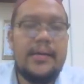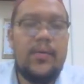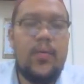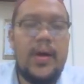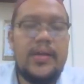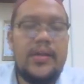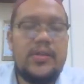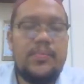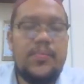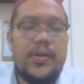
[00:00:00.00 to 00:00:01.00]
What you need
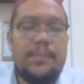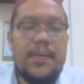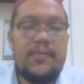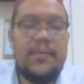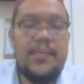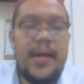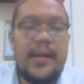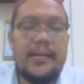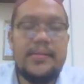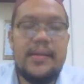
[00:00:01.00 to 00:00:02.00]
to put apart from that
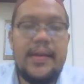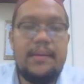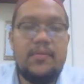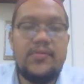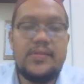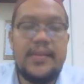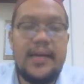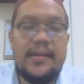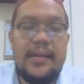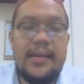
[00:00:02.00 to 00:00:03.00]
is the name of
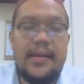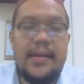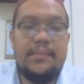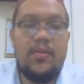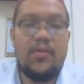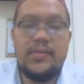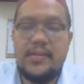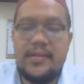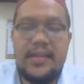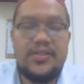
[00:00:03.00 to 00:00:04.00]
society, club,
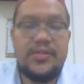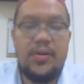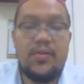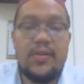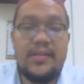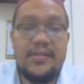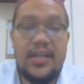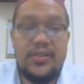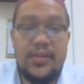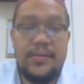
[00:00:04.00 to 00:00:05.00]

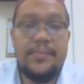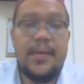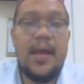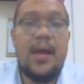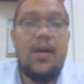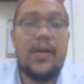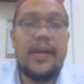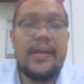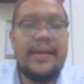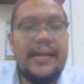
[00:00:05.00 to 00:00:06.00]
organization. Okay.
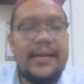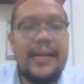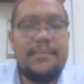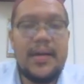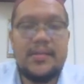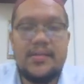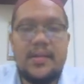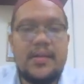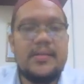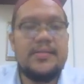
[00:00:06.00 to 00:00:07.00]
The heading must
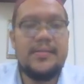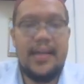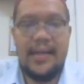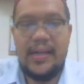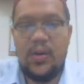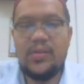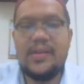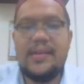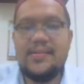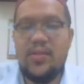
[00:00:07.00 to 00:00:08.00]
say
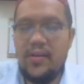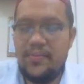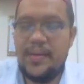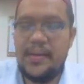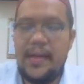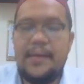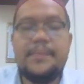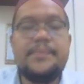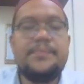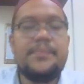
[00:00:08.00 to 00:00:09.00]
notice of meeting.
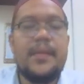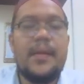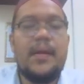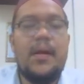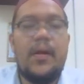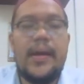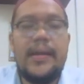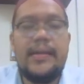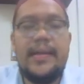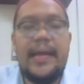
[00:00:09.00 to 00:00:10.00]
Okay.
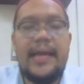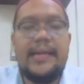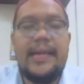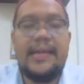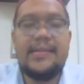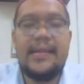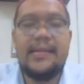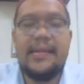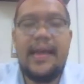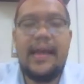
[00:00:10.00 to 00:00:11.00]
The day, date,
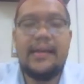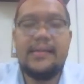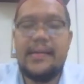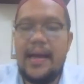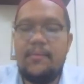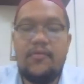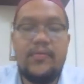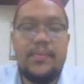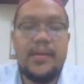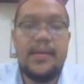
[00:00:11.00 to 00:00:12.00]
and the time of
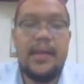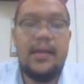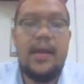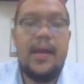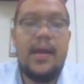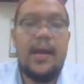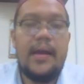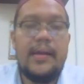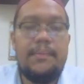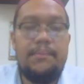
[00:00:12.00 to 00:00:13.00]
the meeting.
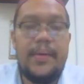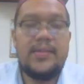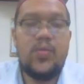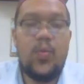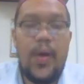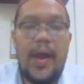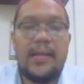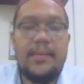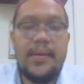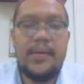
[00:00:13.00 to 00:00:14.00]
The place where
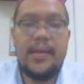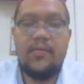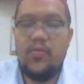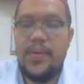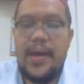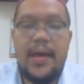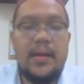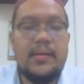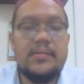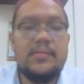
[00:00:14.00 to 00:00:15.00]
the meeting will be
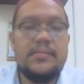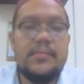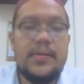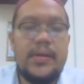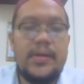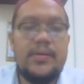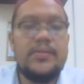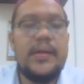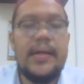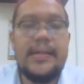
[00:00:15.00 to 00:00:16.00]
held.
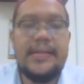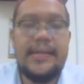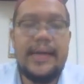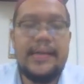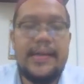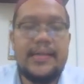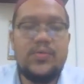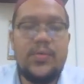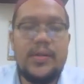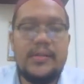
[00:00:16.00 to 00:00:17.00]
And the
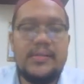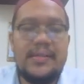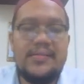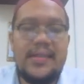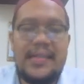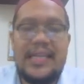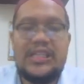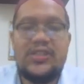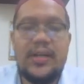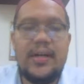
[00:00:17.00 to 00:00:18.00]
last one is the
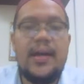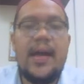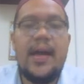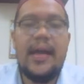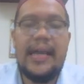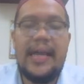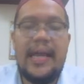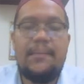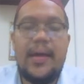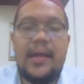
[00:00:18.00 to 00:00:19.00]
signature,
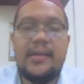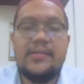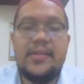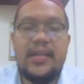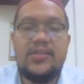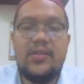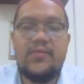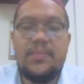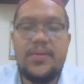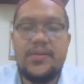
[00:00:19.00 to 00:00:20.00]
name and designation of
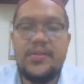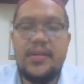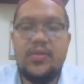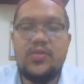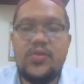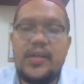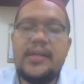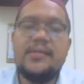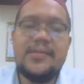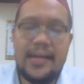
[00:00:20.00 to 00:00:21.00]
the person,
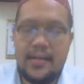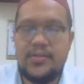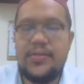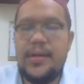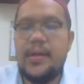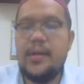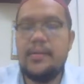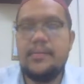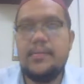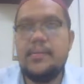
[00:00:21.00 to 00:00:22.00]
usually secretary,
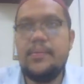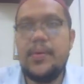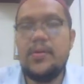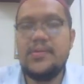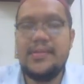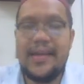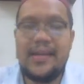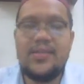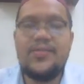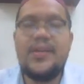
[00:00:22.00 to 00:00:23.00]
because
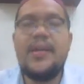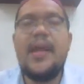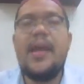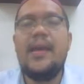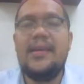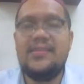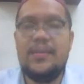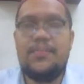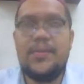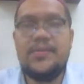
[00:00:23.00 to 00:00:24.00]
secretary is the
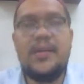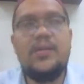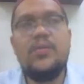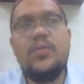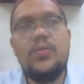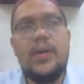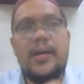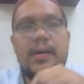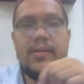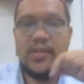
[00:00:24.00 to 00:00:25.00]
person who
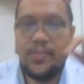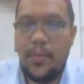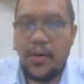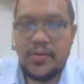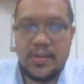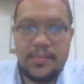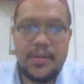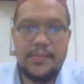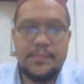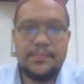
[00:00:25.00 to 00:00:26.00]

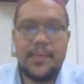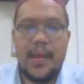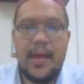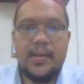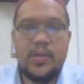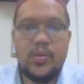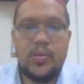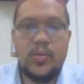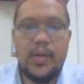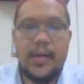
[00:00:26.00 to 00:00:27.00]
responsible
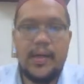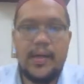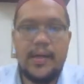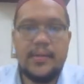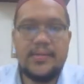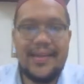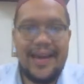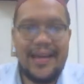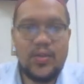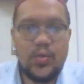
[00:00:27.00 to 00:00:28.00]
to
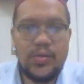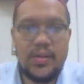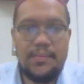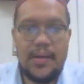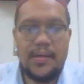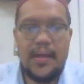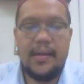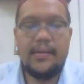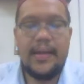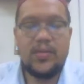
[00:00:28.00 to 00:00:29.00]
schedule the
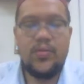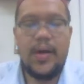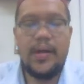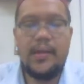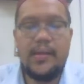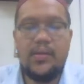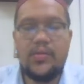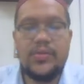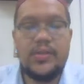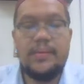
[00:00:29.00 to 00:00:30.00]
meeting. That's why he
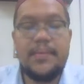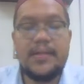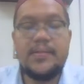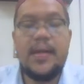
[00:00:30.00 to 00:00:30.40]
or she must